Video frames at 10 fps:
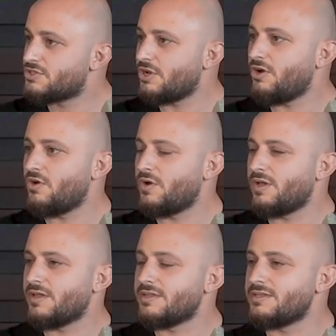
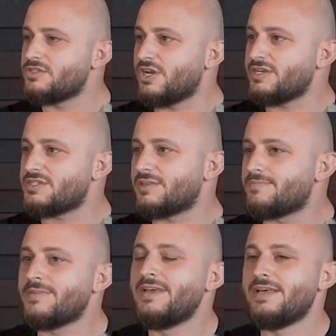So just
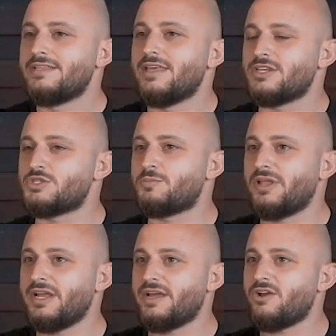explaining